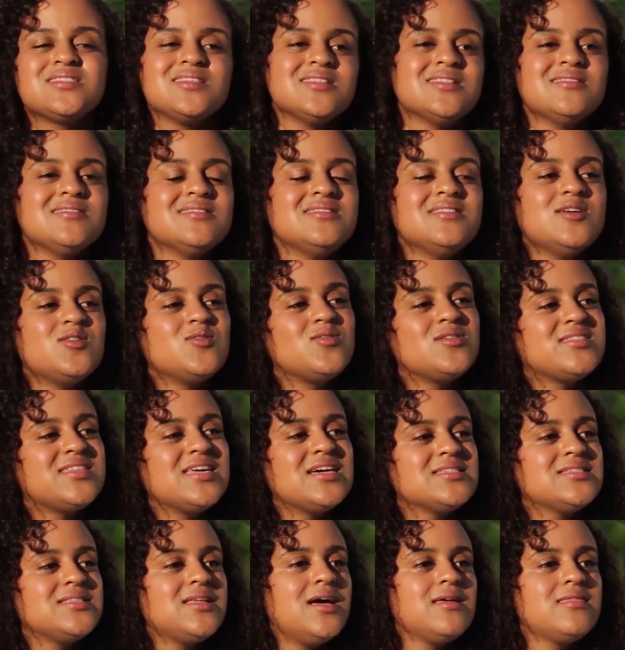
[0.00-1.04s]
just little
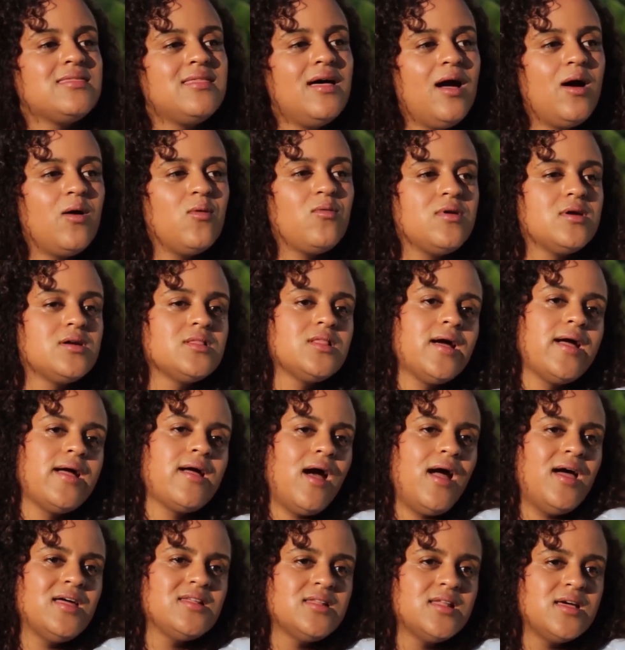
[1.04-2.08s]
things like that where like
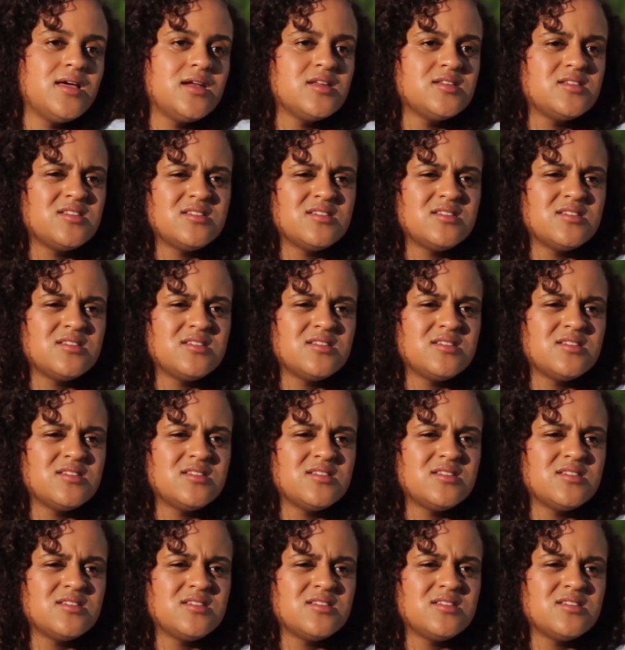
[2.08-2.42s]
I'd let